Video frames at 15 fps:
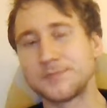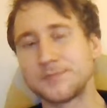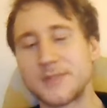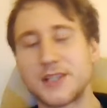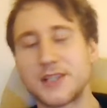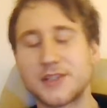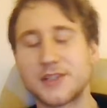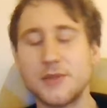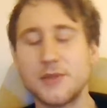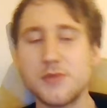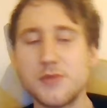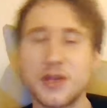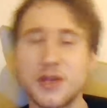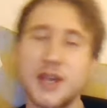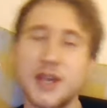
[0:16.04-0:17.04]

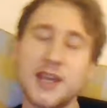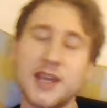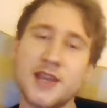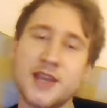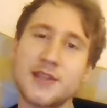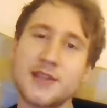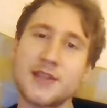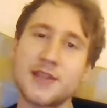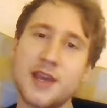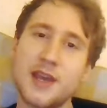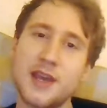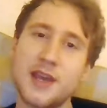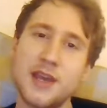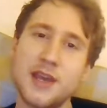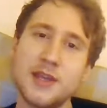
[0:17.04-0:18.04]
Snooker is
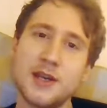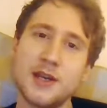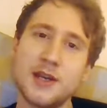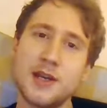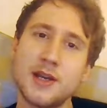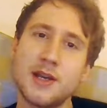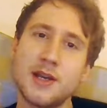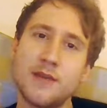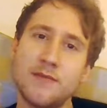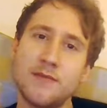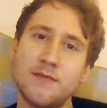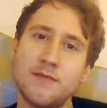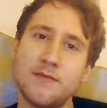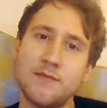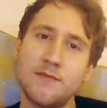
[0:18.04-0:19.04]
a
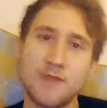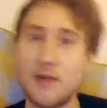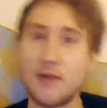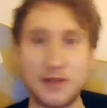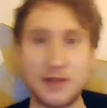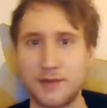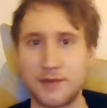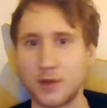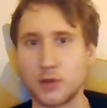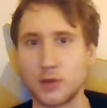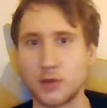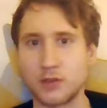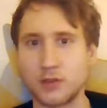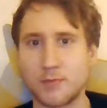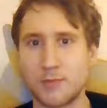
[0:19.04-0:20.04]
very difficult
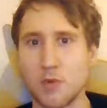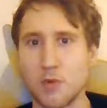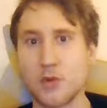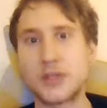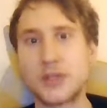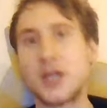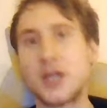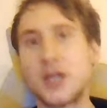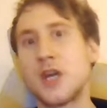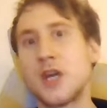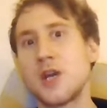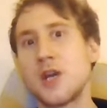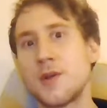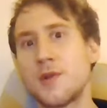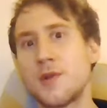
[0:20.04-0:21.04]
sport.
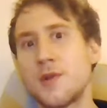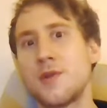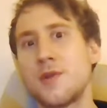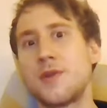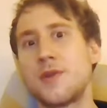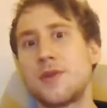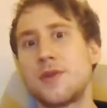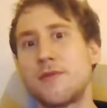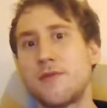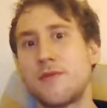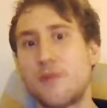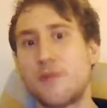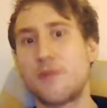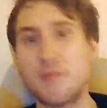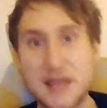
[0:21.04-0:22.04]

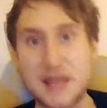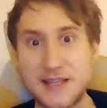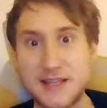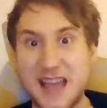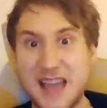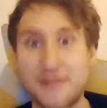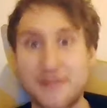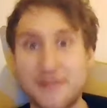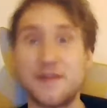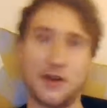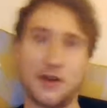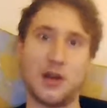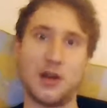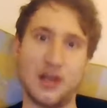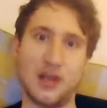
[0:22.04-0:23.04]
For me,
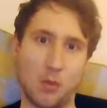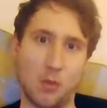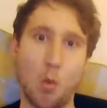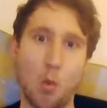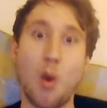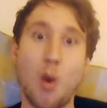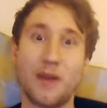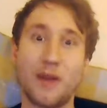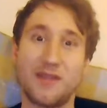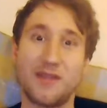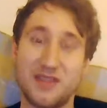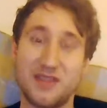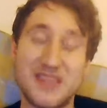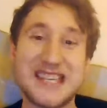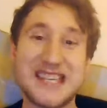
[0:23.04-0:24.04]
definitely one
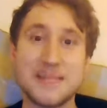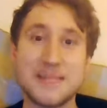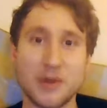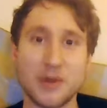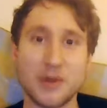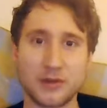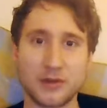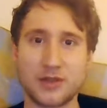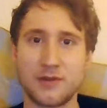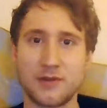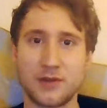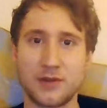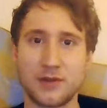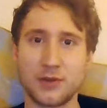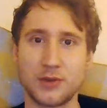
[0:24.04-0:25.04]
of the most
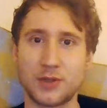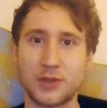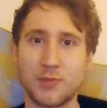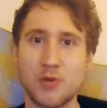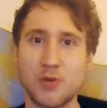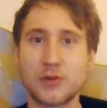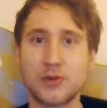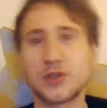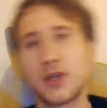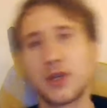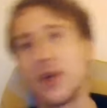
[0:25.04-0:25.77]
difficult sports.